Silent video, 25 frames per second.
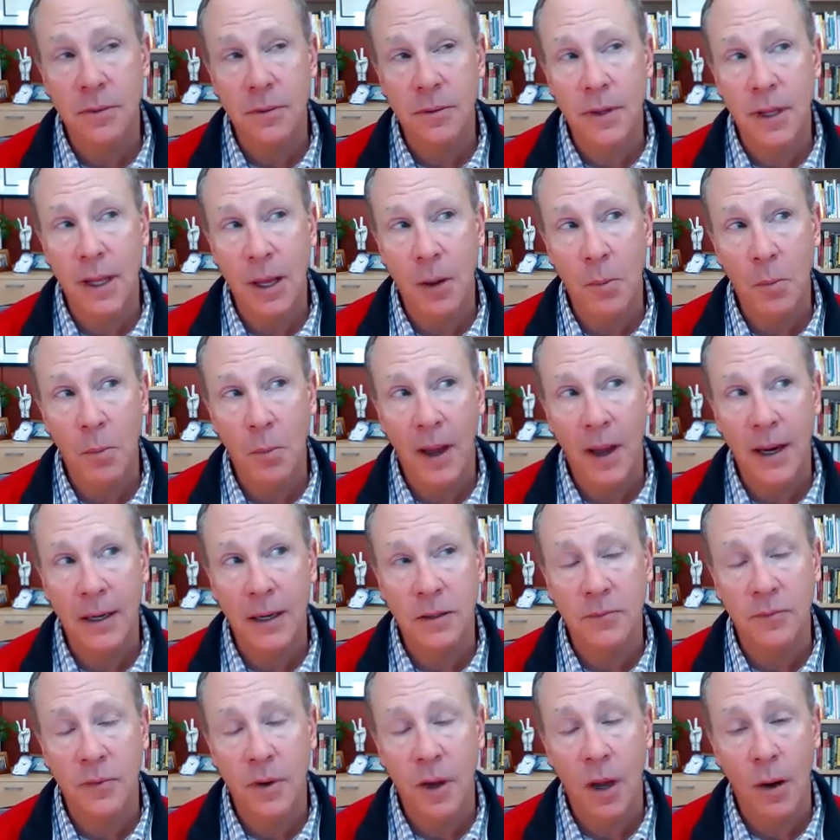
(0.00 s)
the
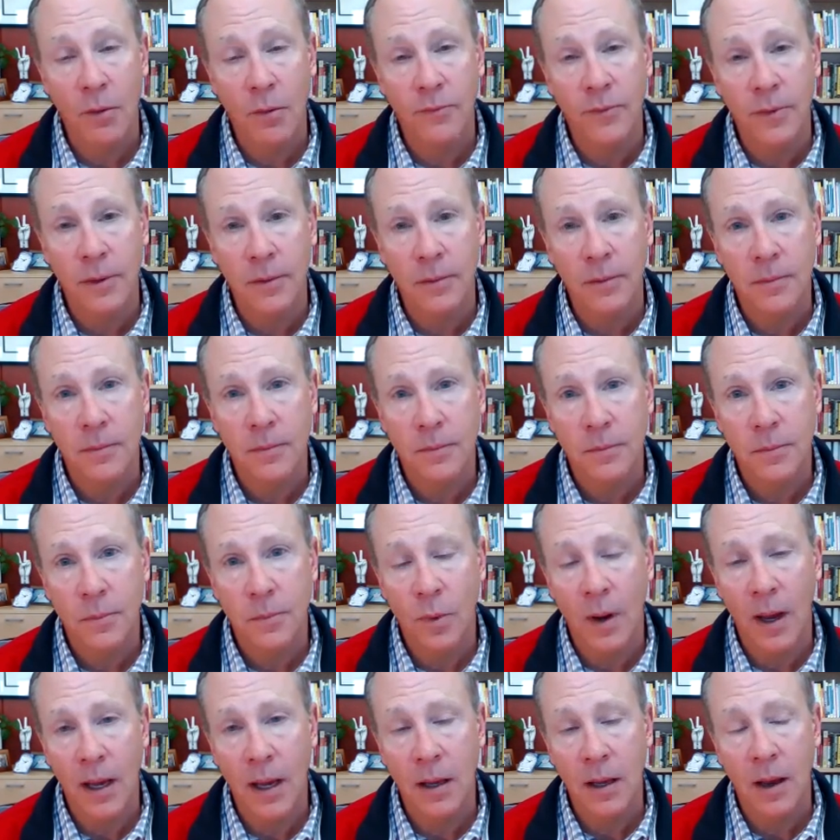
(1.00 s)
impact of COVID,
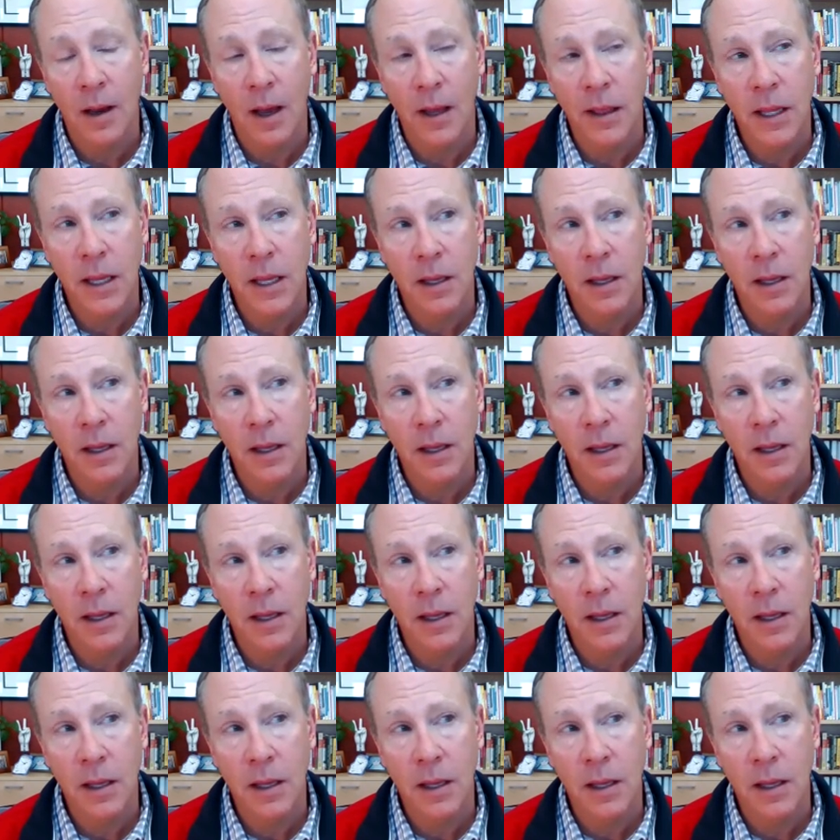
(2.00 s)
right?